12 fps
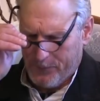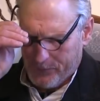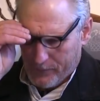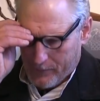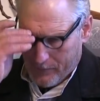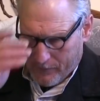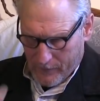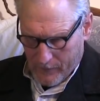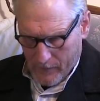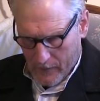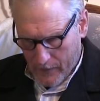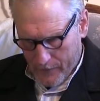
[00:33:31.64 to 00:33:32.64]

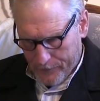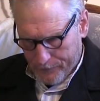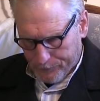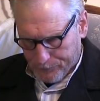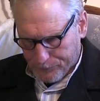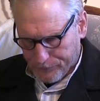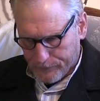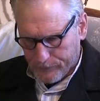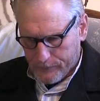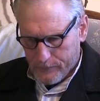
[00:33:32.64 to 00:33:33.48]
(no one is talking)